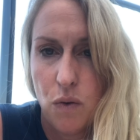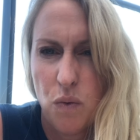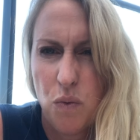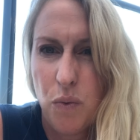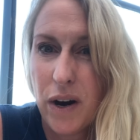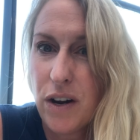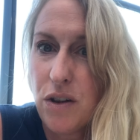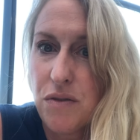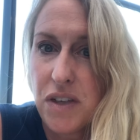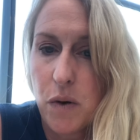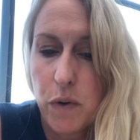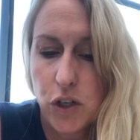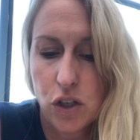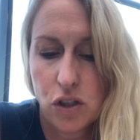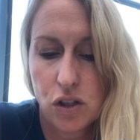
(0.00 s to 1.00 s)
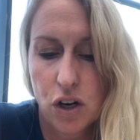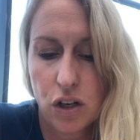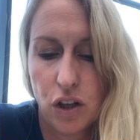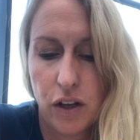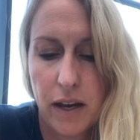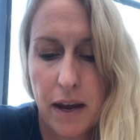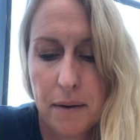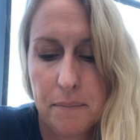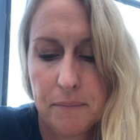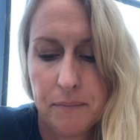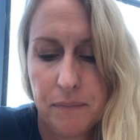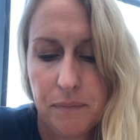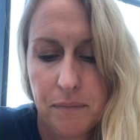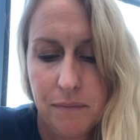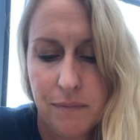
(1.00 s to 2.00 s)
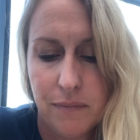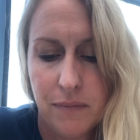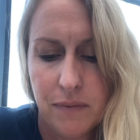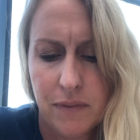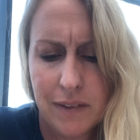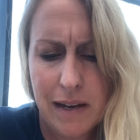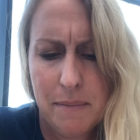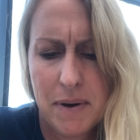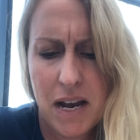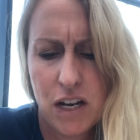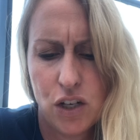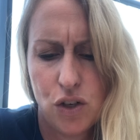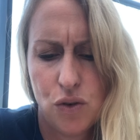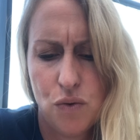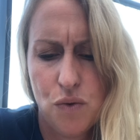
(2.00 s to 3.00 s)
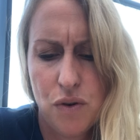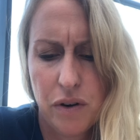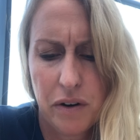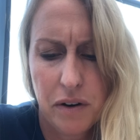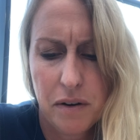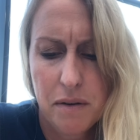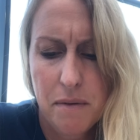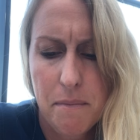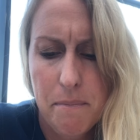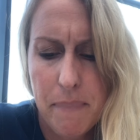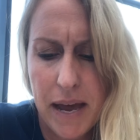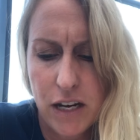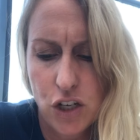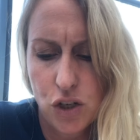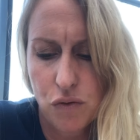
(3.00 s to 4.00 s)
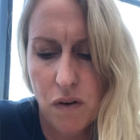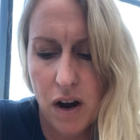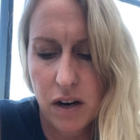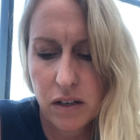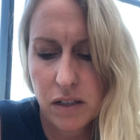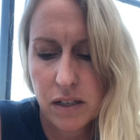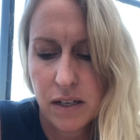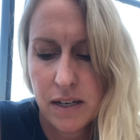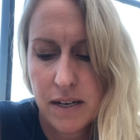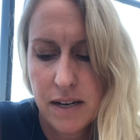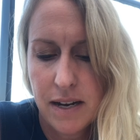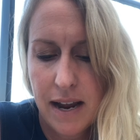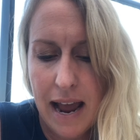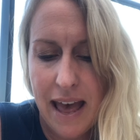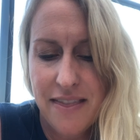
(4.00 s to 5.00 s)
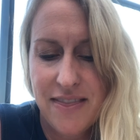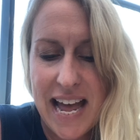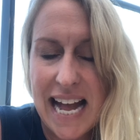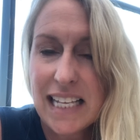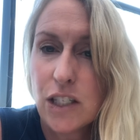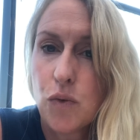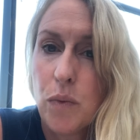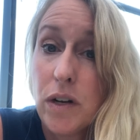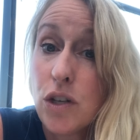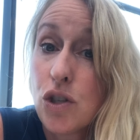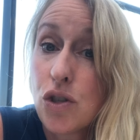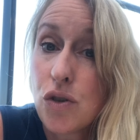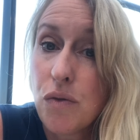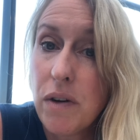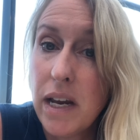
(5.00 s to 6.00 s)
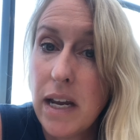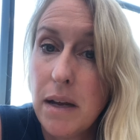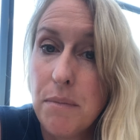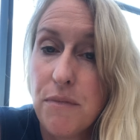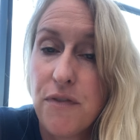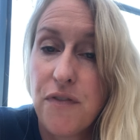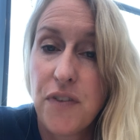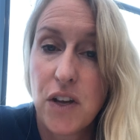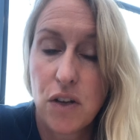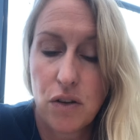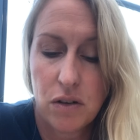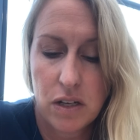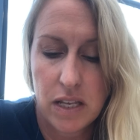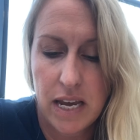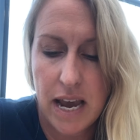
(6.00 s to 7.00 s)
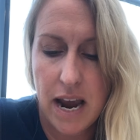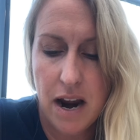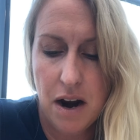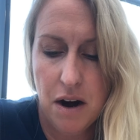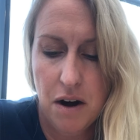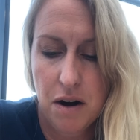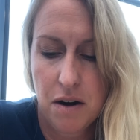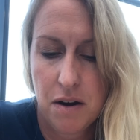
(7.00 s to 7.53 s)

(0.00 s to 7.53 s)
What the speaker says: Where do you think we should start looking? I'm not sure, Ben shrugged. And that's when a scream filled the air.